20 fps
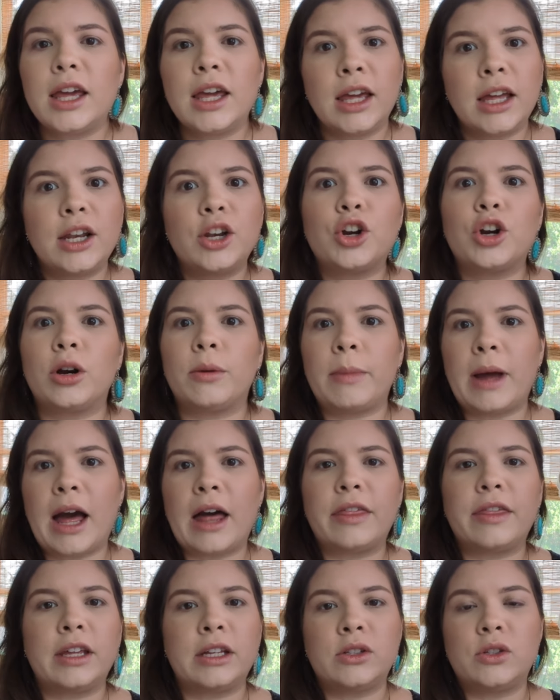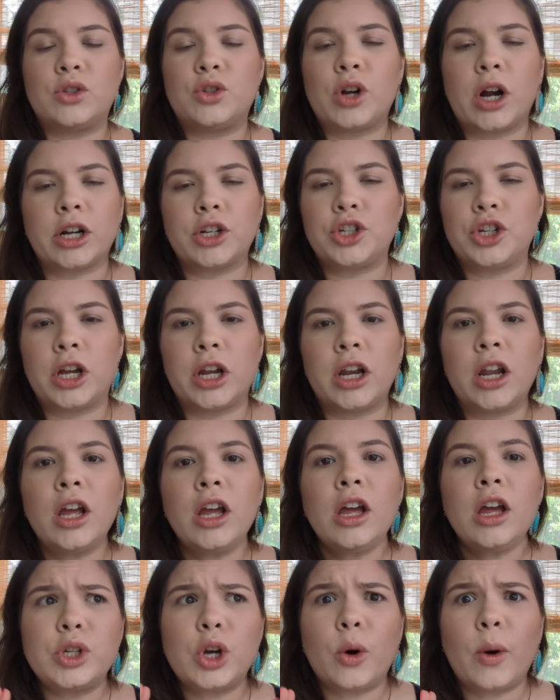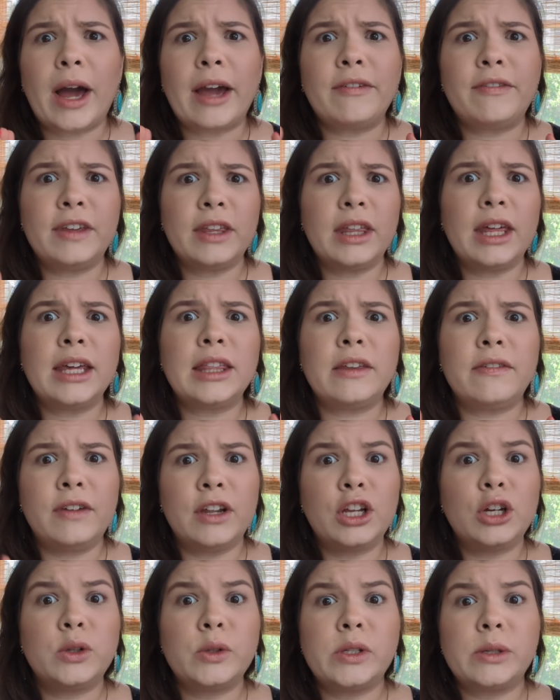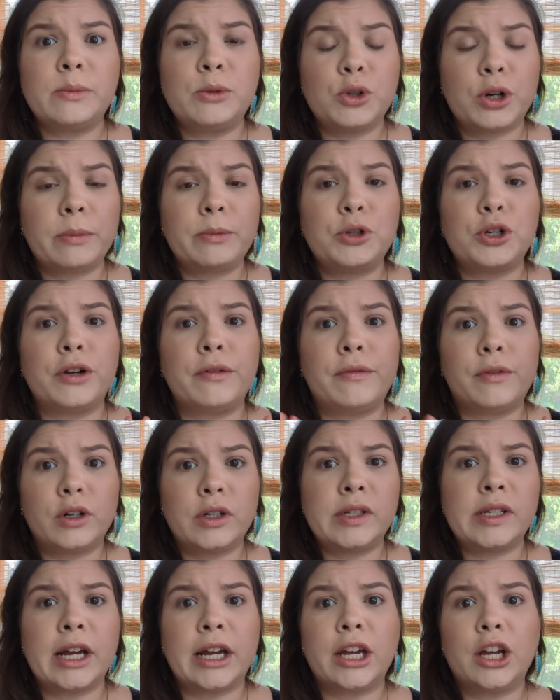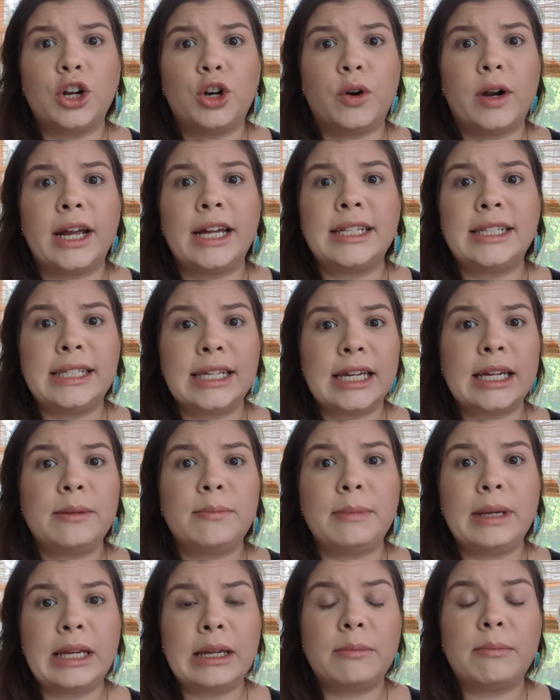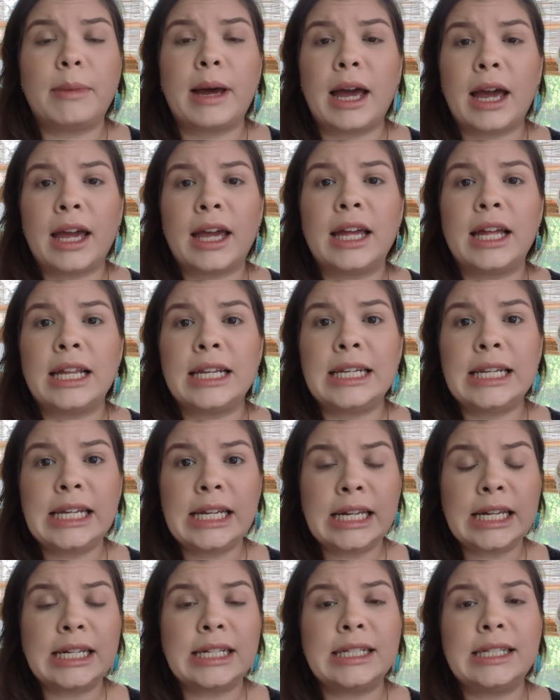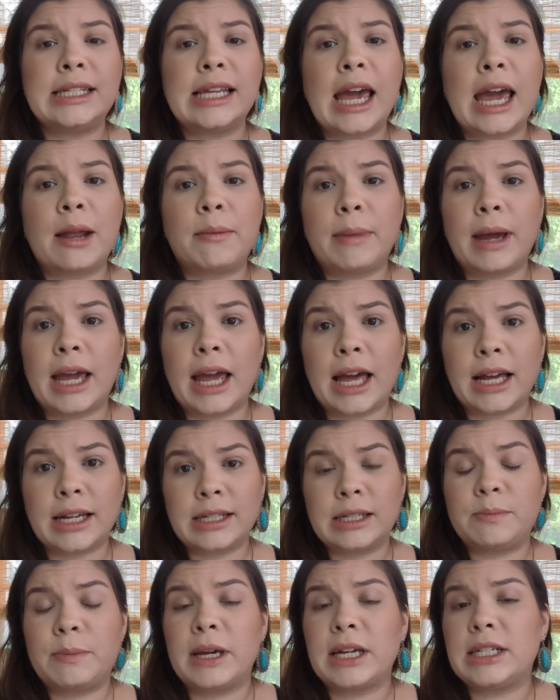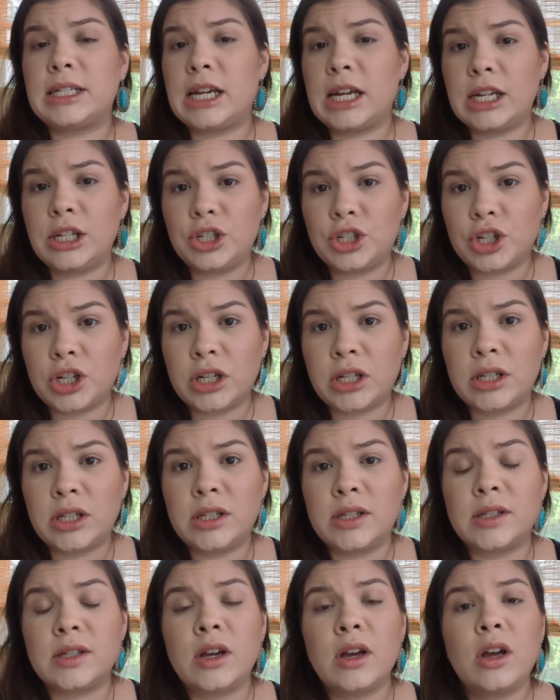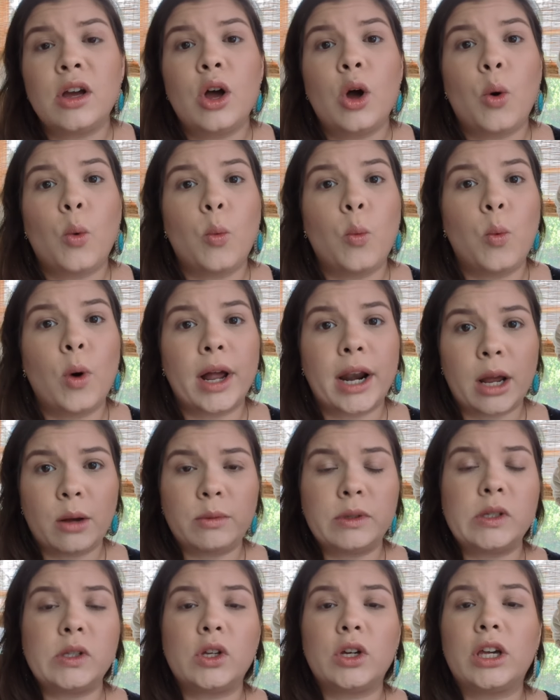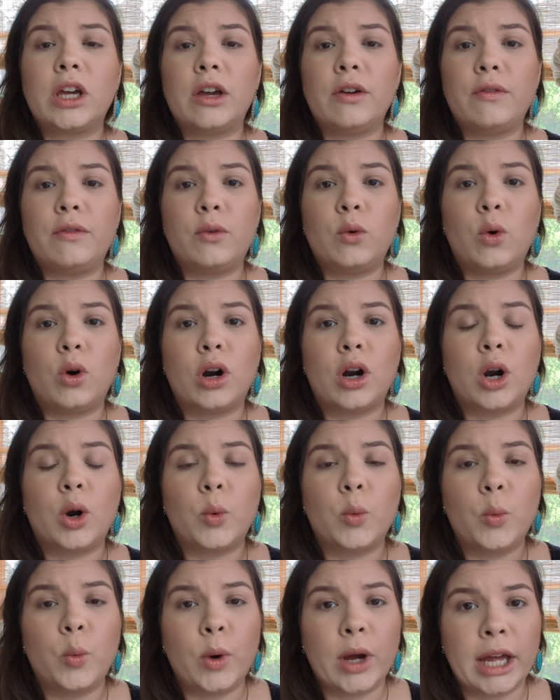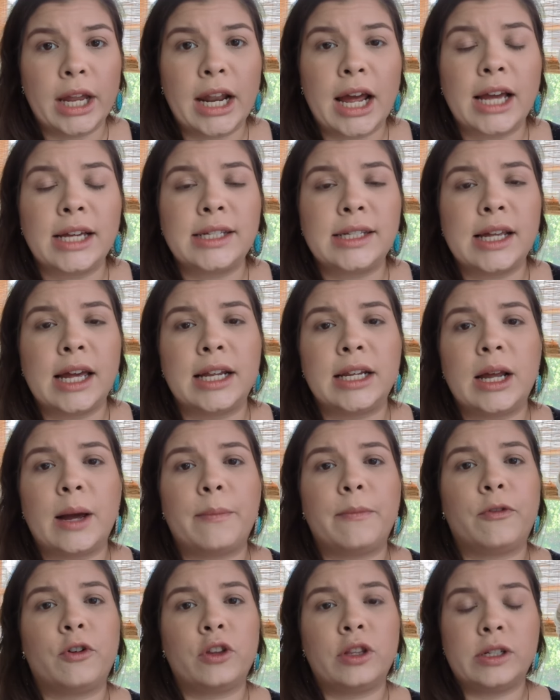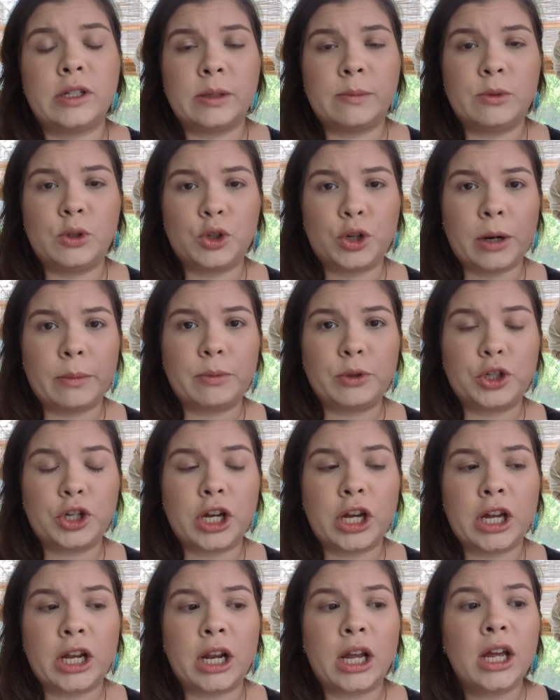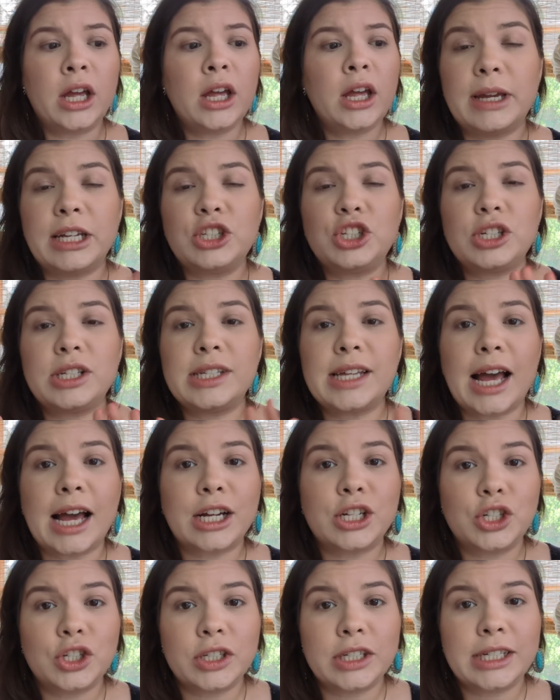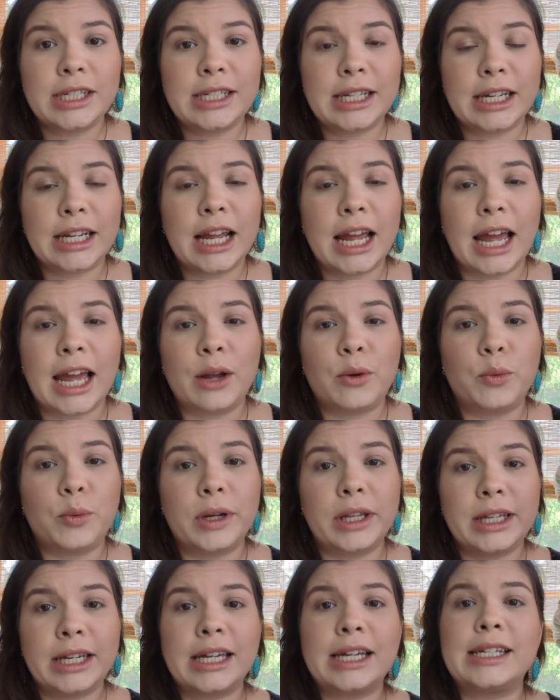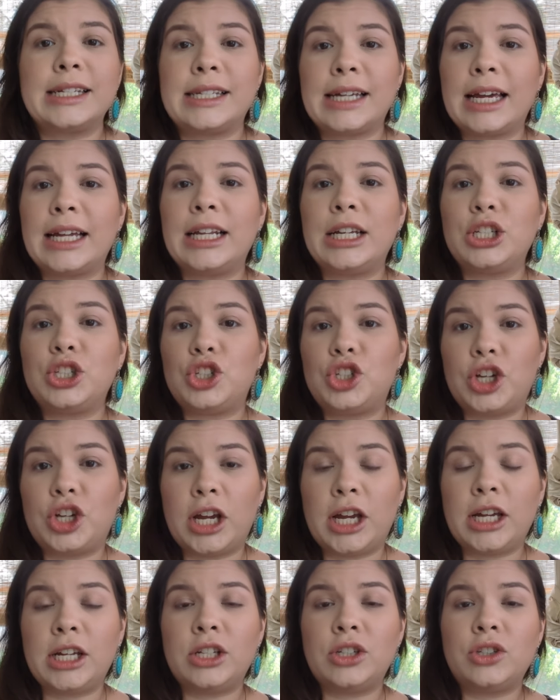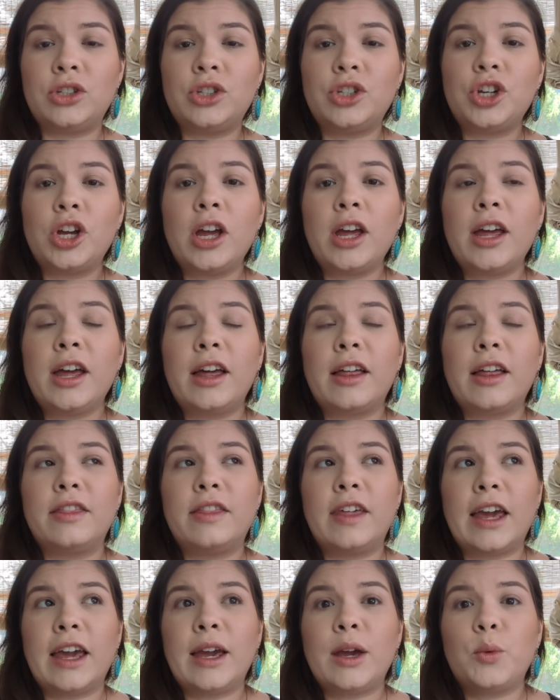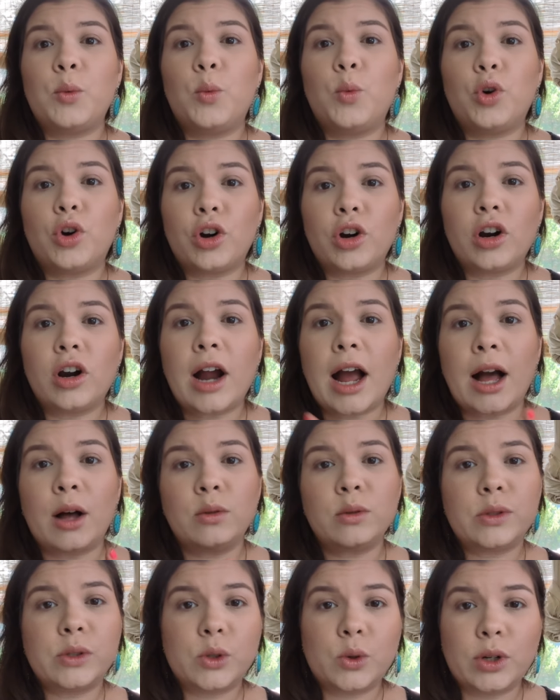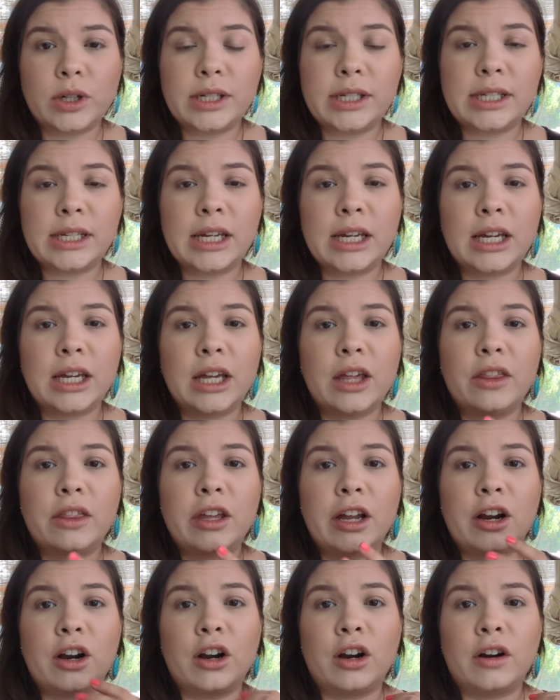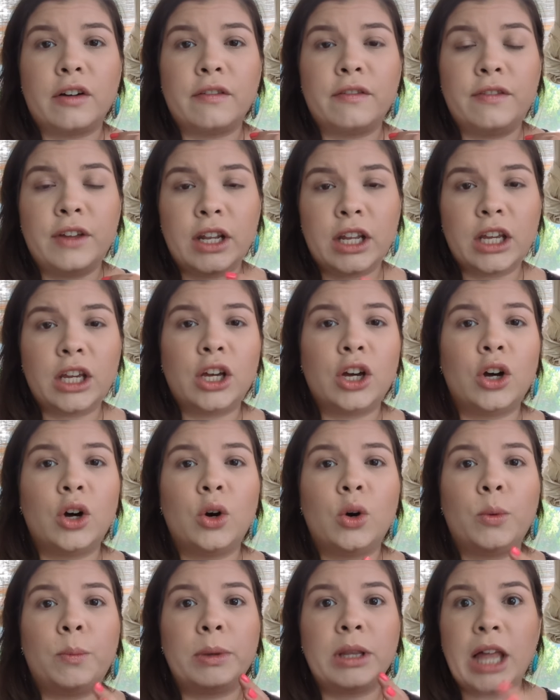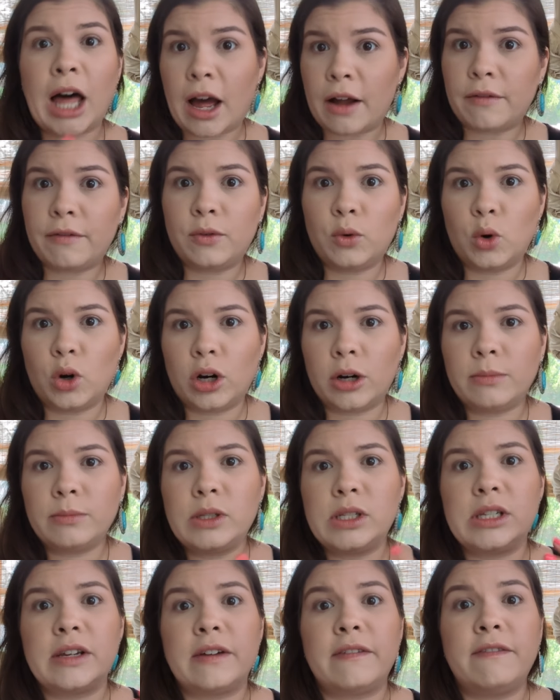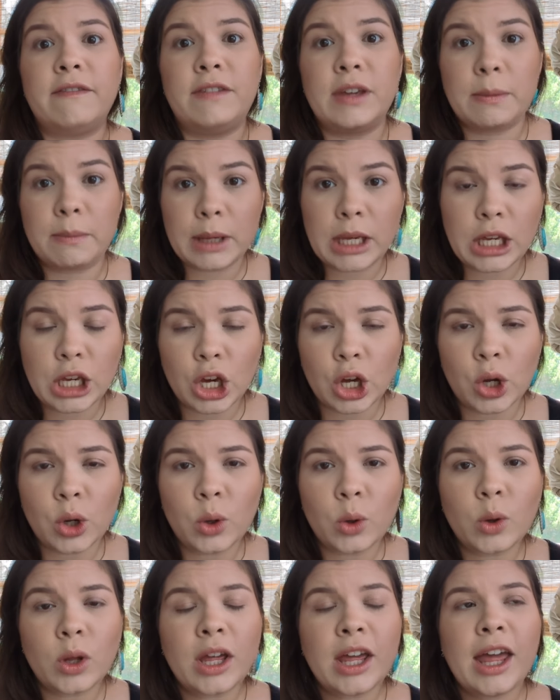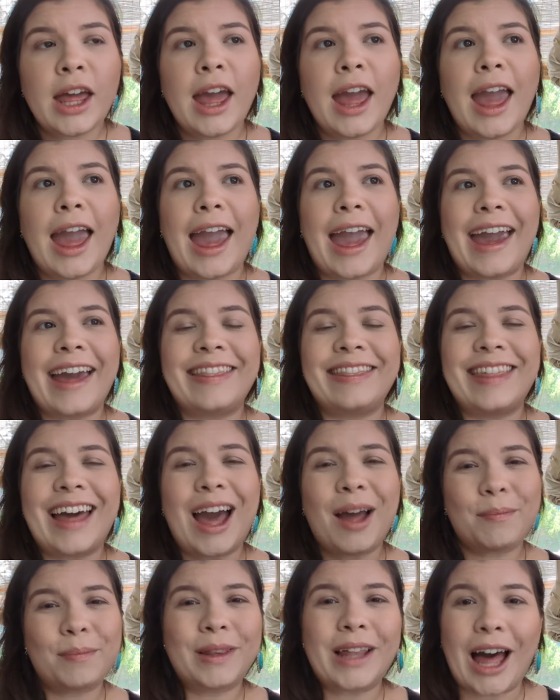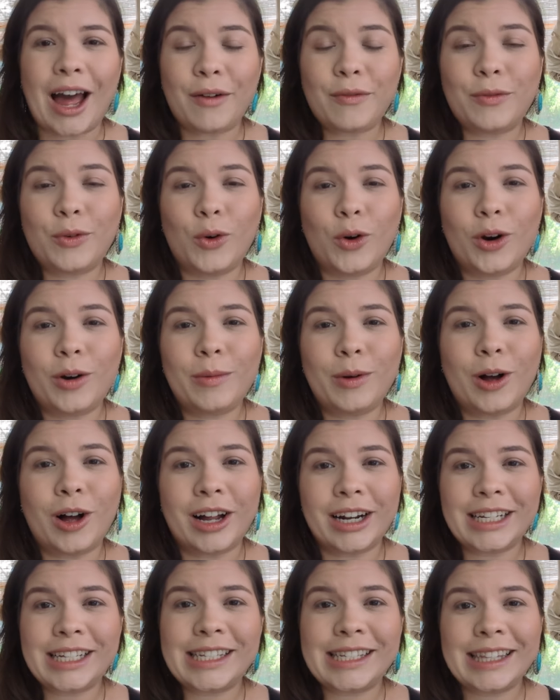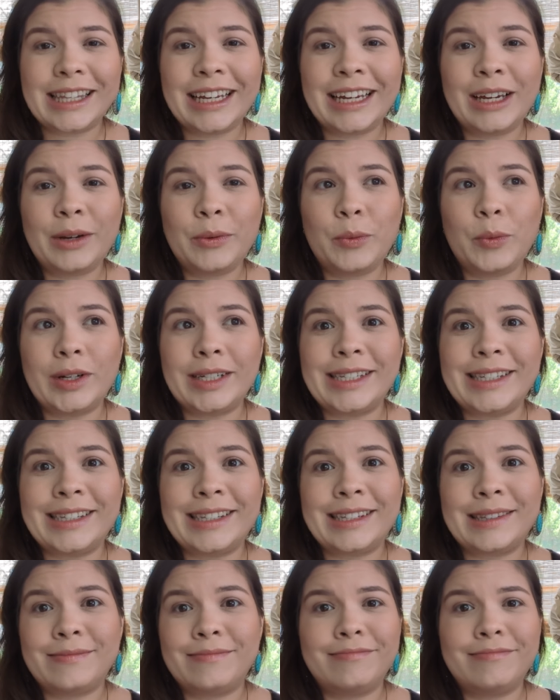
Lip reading: in her math instruction. So I feel like the video subscription for 2nd grade did meet my needs and my expectations, what I was looking for when I signed up for the subscription. Dimensions actually did a really exciting change. They were outsourcing their video platform to Vimeo, and that platform honestly was